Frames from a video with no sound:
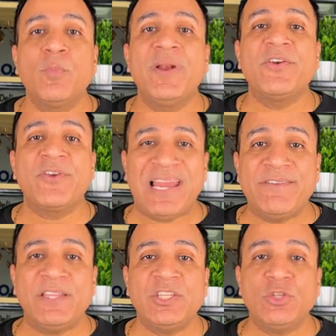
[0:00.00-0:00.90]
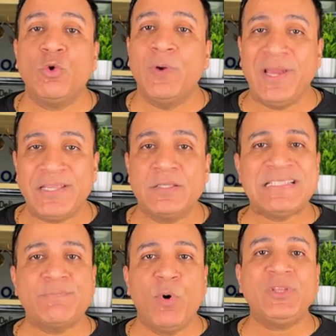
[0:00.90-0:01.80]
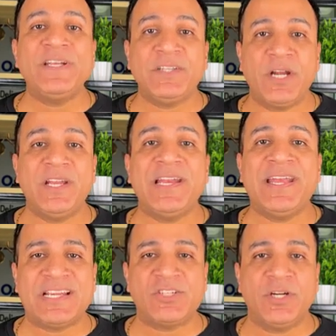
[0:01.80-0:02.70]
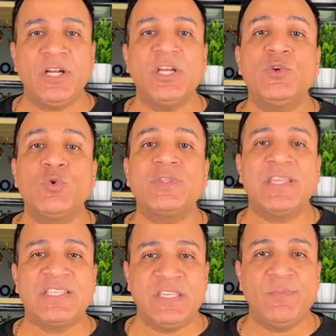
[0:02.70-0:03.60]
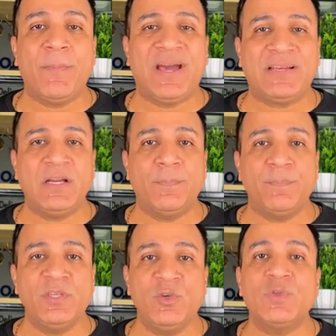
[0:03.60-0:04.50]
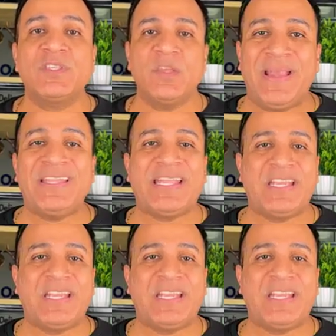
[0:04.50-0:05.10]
to build relevancy through links, both internal and external? Use schema markup, use semantic